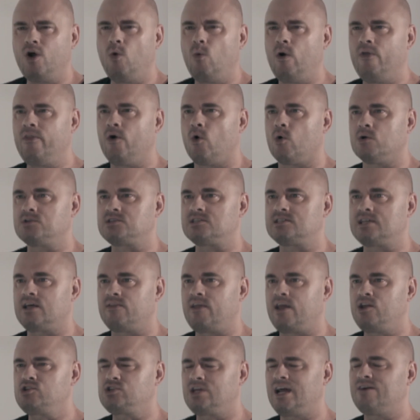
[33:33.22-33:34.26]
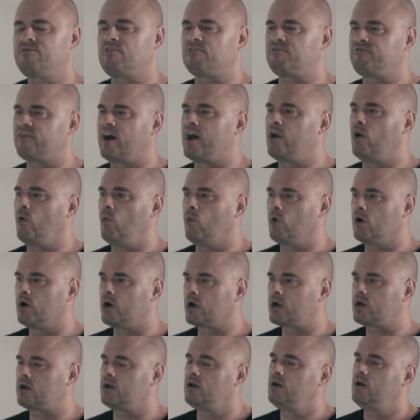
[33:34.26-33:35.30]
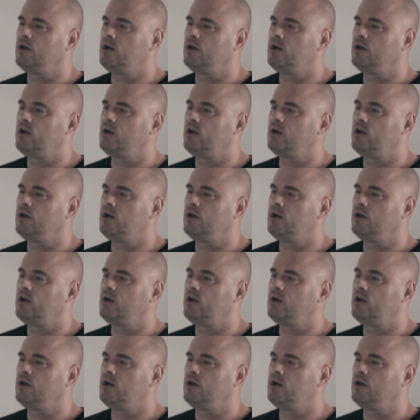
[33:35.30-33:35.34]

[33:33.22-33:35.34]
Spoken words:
when the horses, they usually have their final work